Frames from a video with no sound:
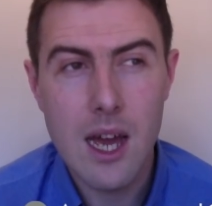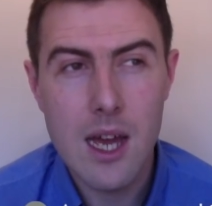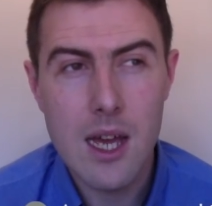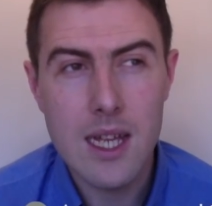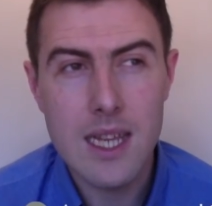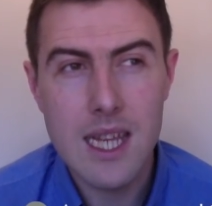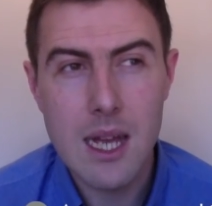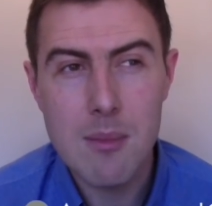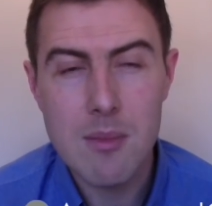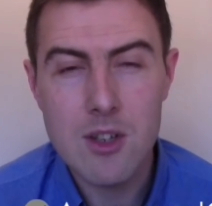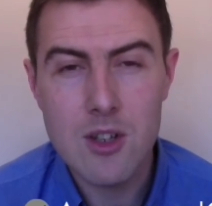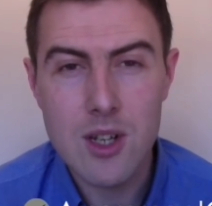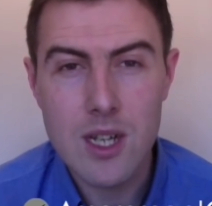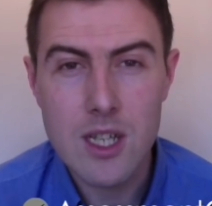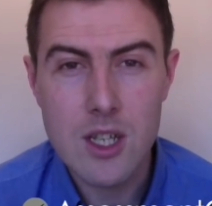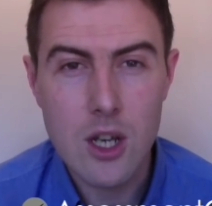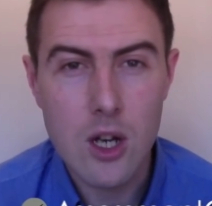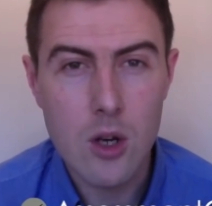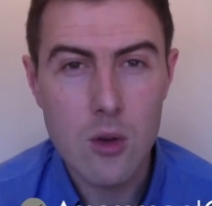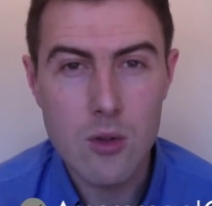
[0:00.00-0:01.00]
it demonstrates
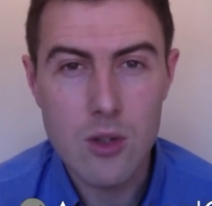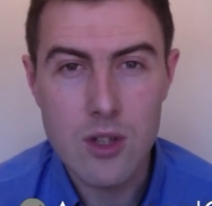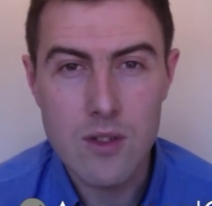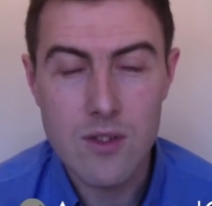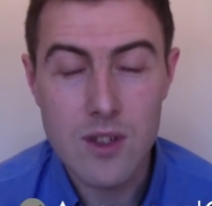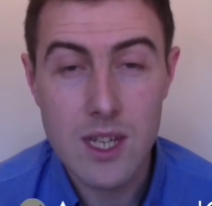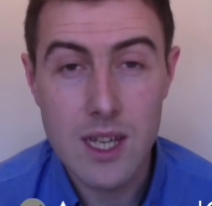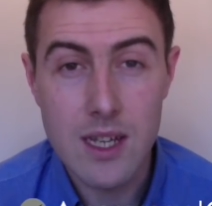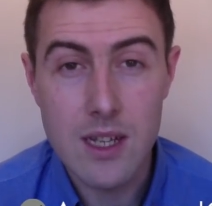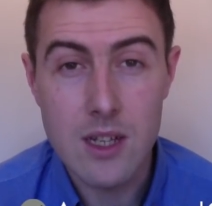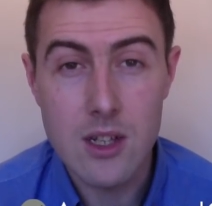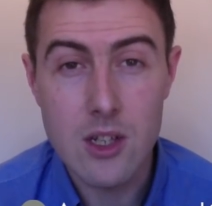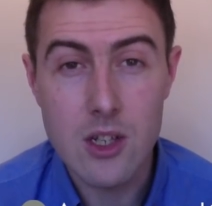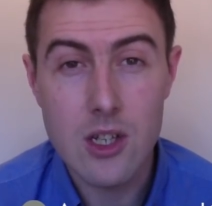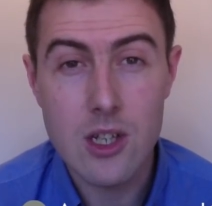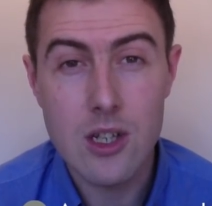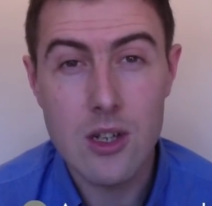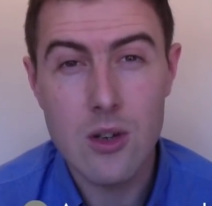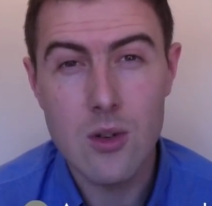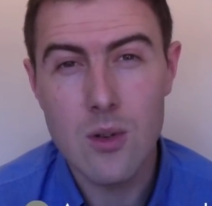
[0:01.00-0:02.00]
a host of skills.
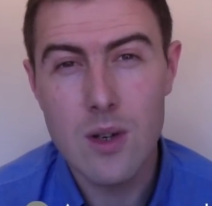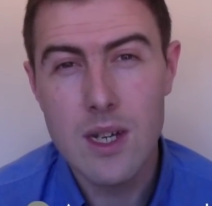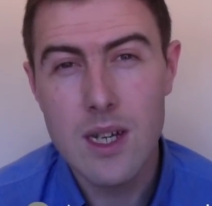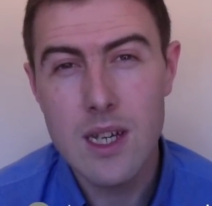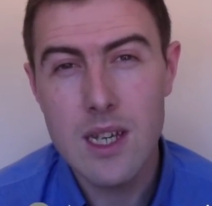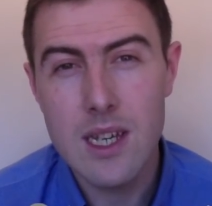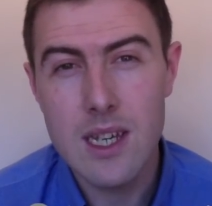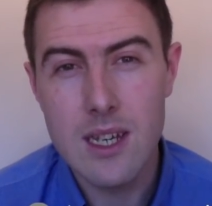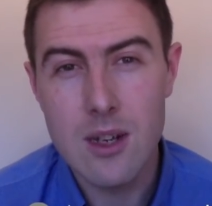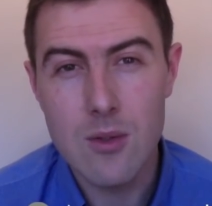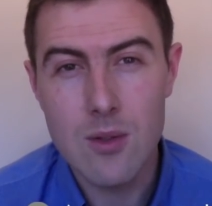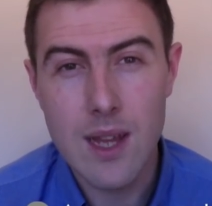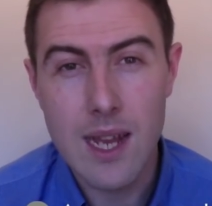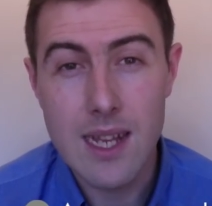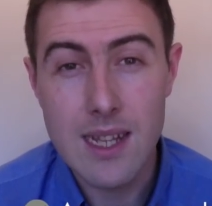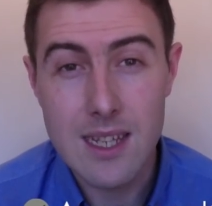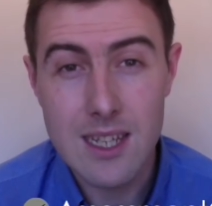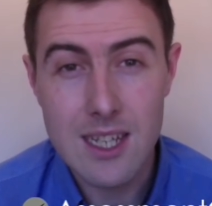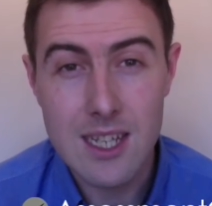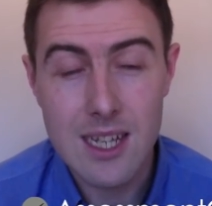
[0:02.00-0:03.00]
So, you know,
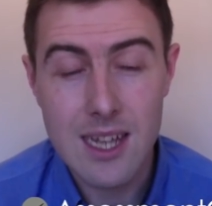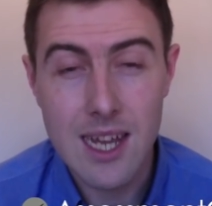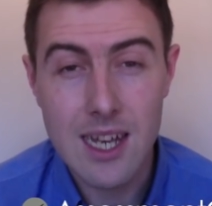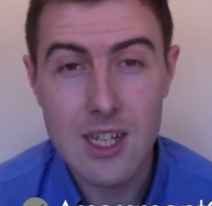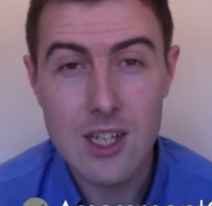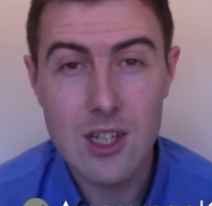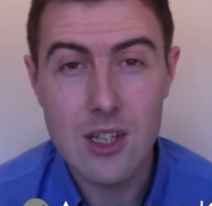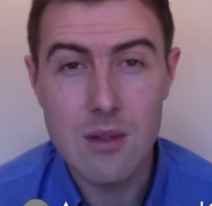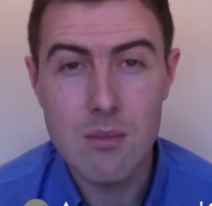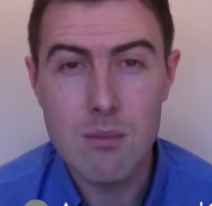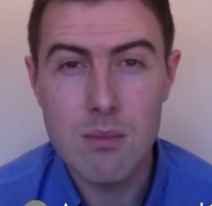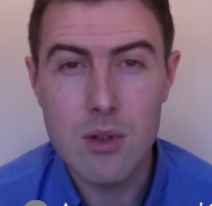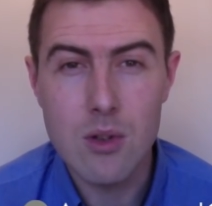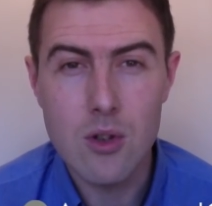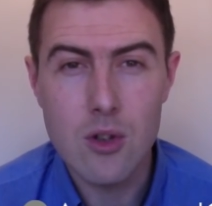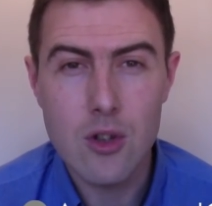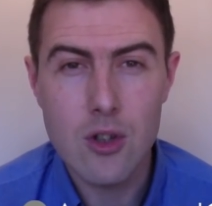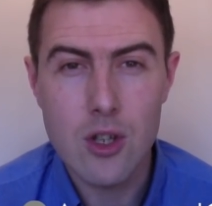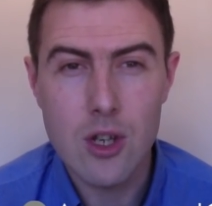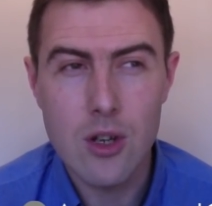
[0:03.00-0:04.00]
data selection, but
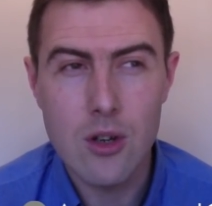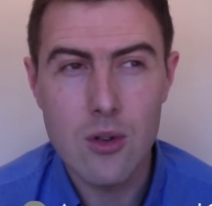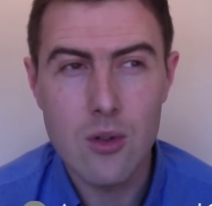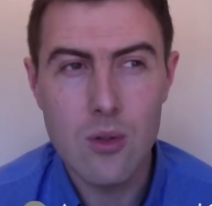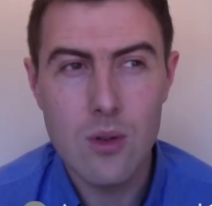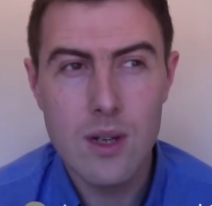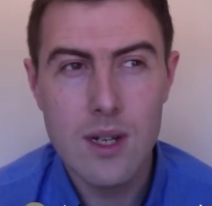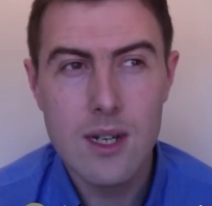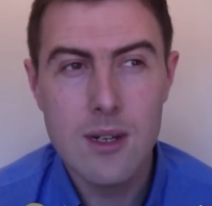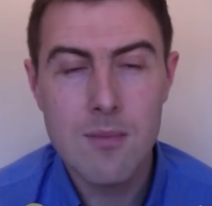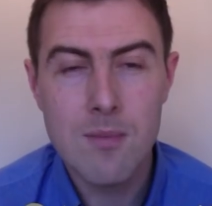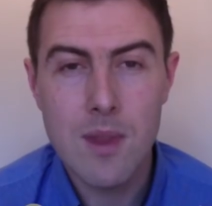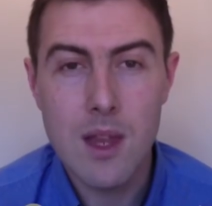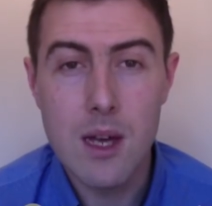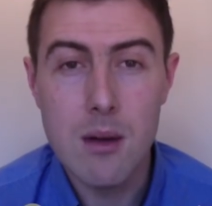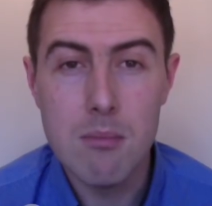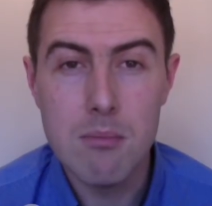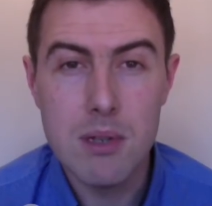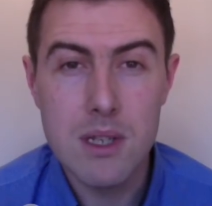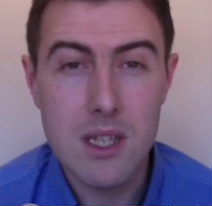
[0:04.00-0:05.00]
also
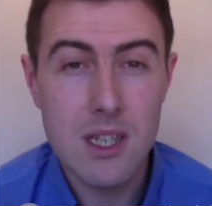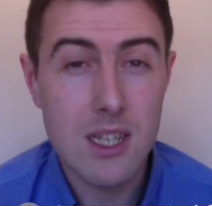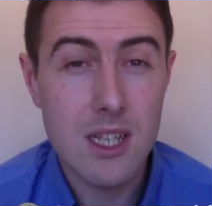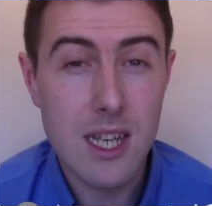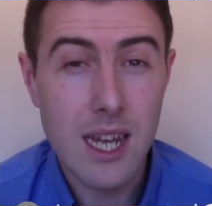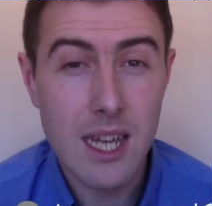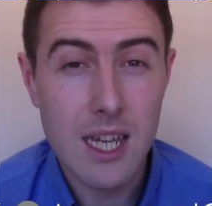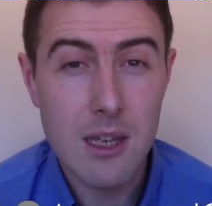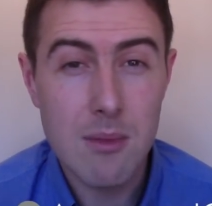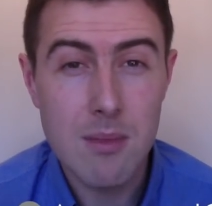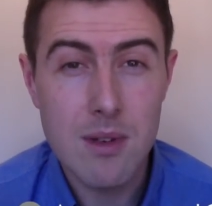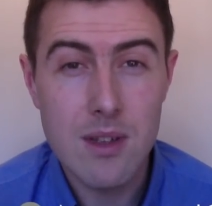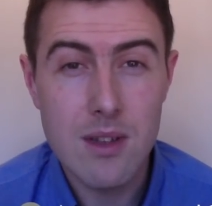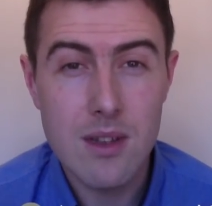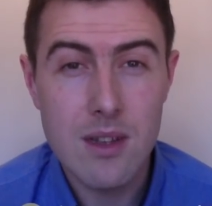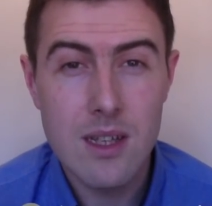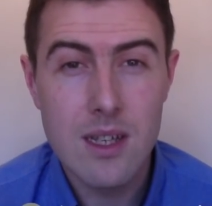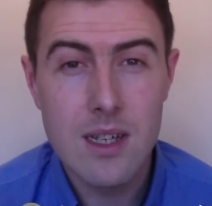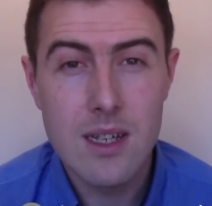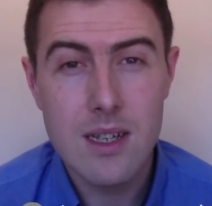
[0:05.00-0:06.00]
business acumen,
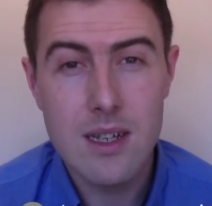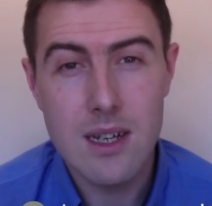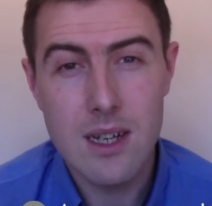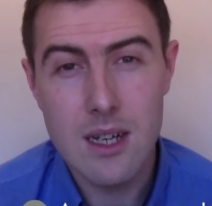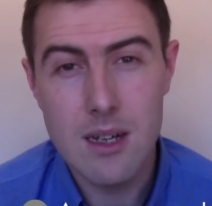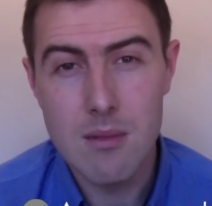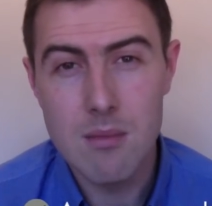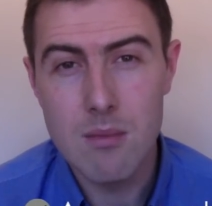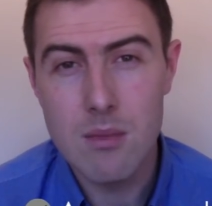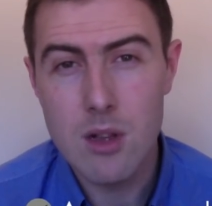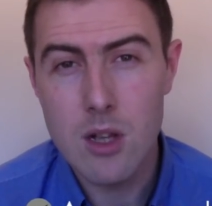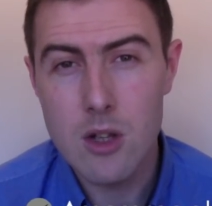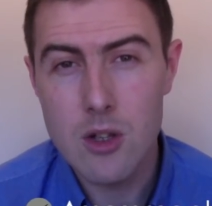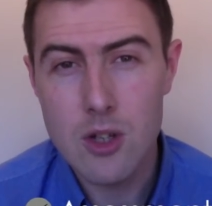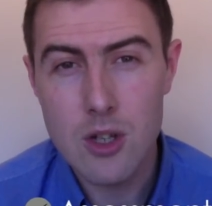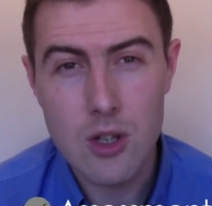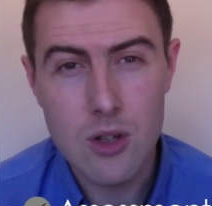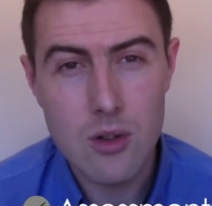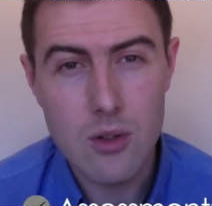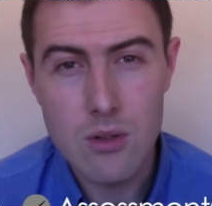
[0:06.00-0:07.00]

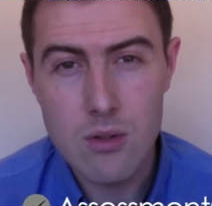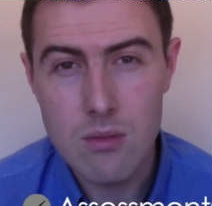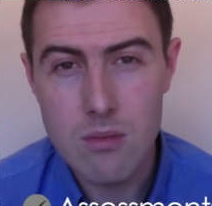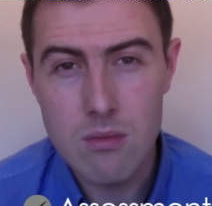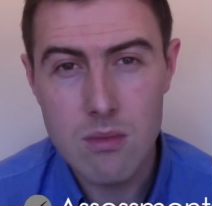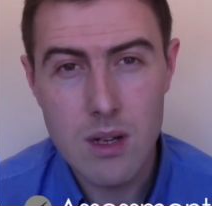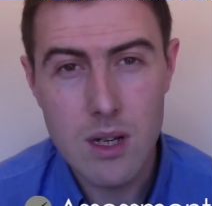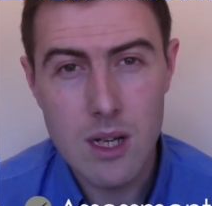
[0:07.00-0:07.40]
logical